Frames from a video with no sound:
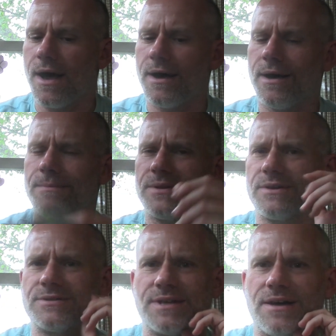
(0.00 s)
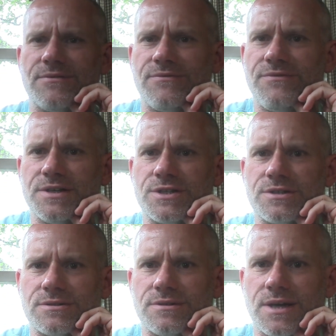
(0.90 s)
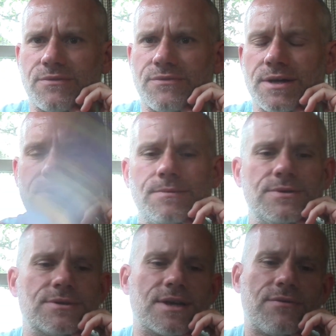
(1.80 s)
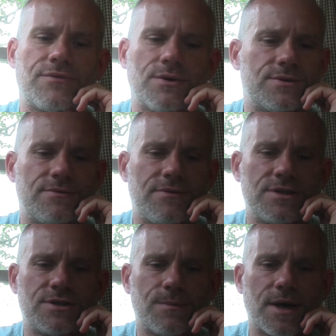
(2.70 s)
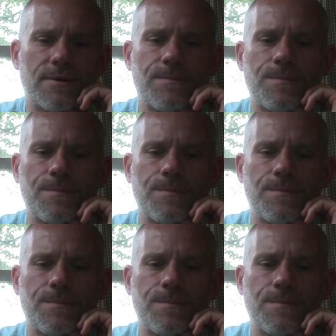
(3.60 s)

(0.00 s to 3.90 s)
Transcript: Um, and there's that fish, like it almost looks like a frozen fish to me.